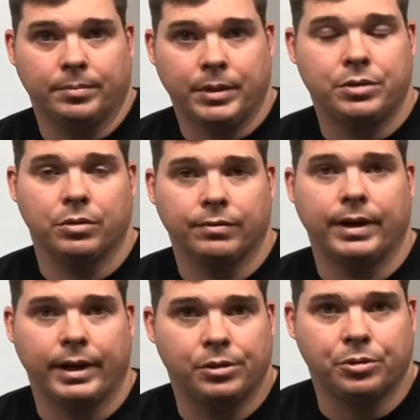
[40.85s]
into a
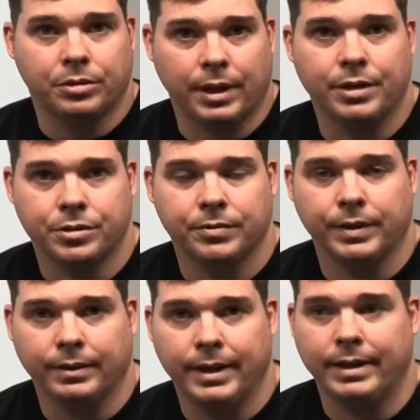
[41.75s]
financial
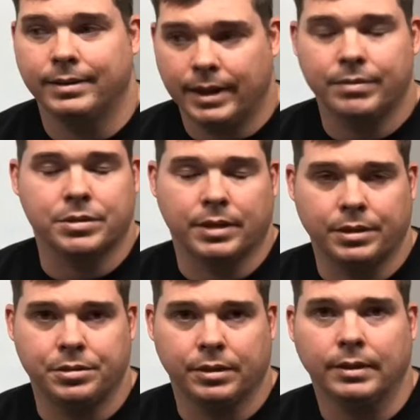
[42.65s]
catastrophe. That could
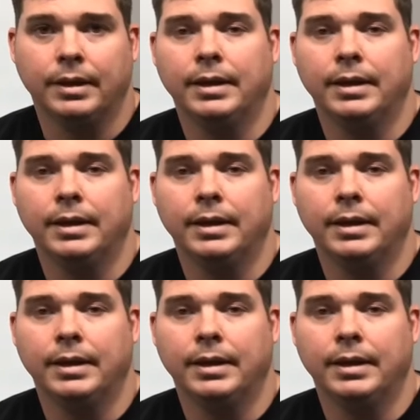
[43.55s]
devastate you.